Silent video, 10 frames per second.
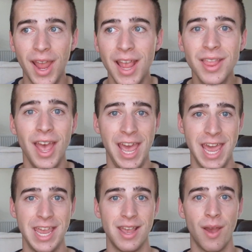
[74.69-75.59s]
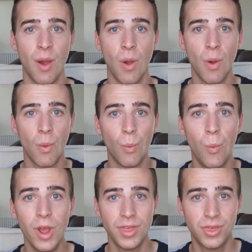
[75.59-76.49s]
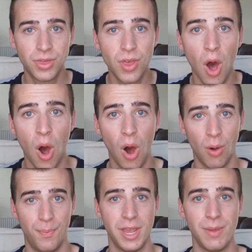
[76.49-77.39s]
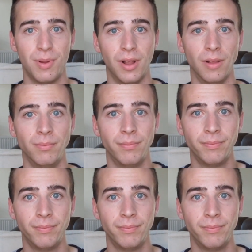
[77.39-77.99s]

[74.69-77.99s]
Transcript: in the heat, with the hot people.